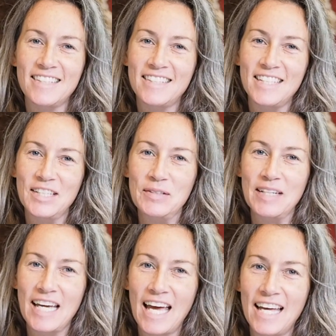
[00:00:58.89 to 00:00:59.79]
to see you
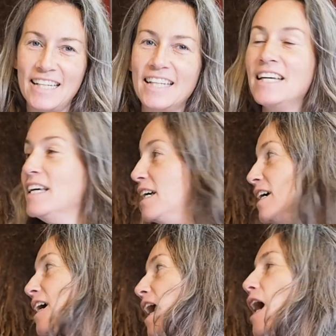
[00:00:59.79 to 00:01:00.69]
again.
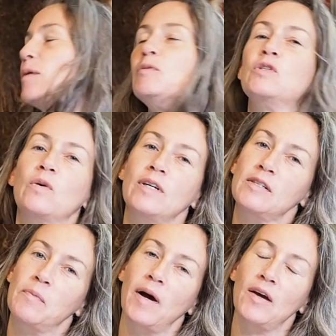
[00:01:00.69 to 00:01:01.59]
I'm
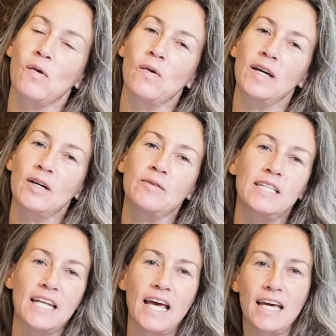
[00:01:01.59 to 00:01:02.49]
joined by Oreo
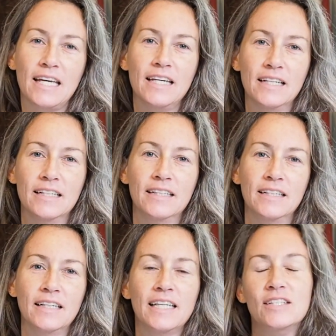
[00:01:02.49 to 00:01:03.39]
today
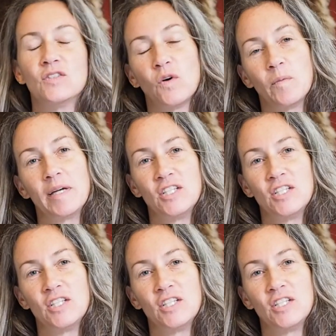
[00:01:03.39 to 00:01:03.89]
he stole my